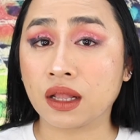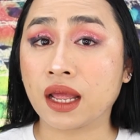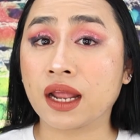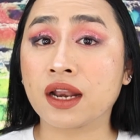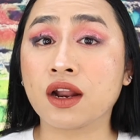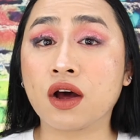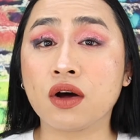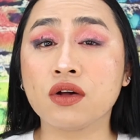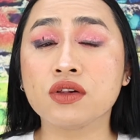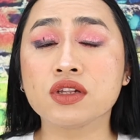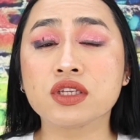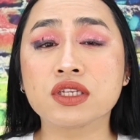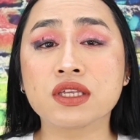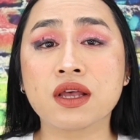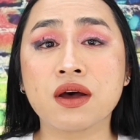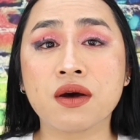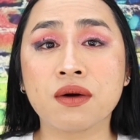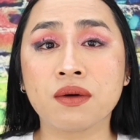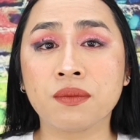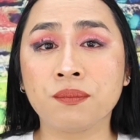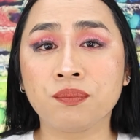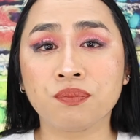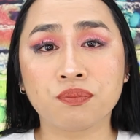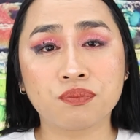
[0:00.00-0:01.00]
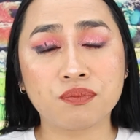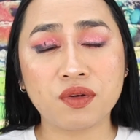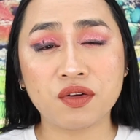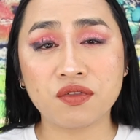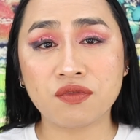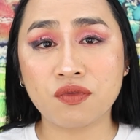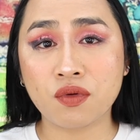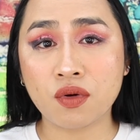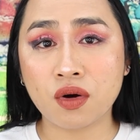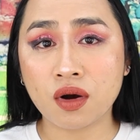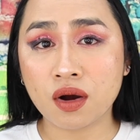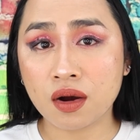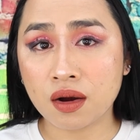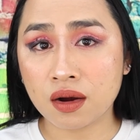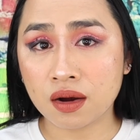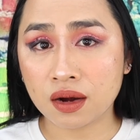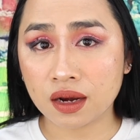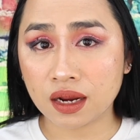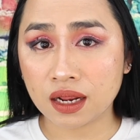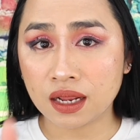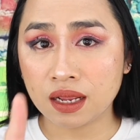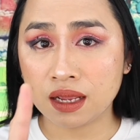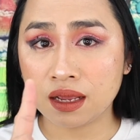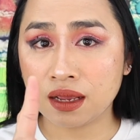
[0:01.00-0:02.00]
And also,
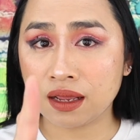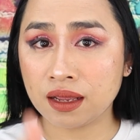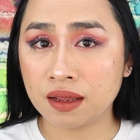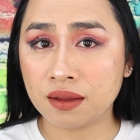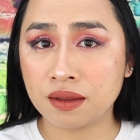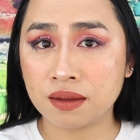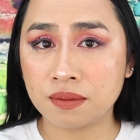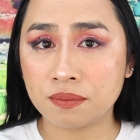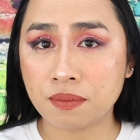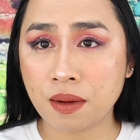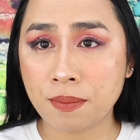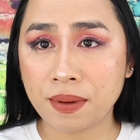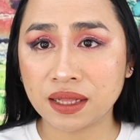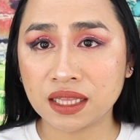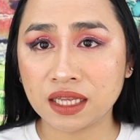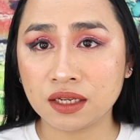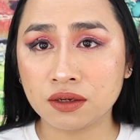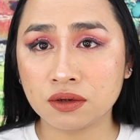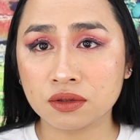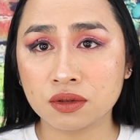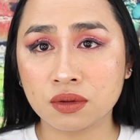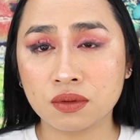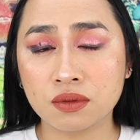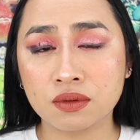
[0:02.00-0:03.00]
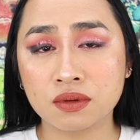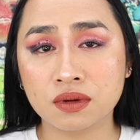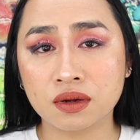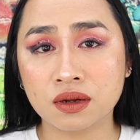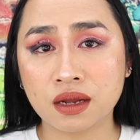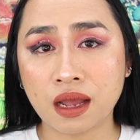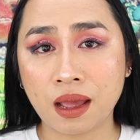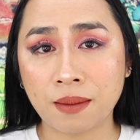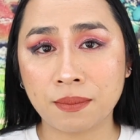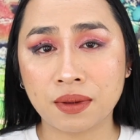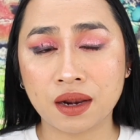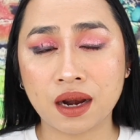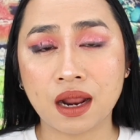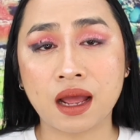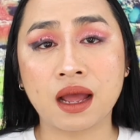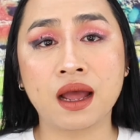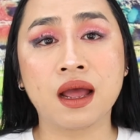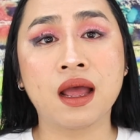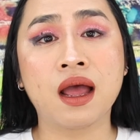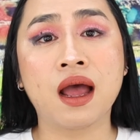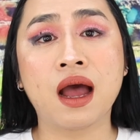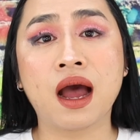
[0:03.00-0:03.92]
before ipapatayin ko tong camera,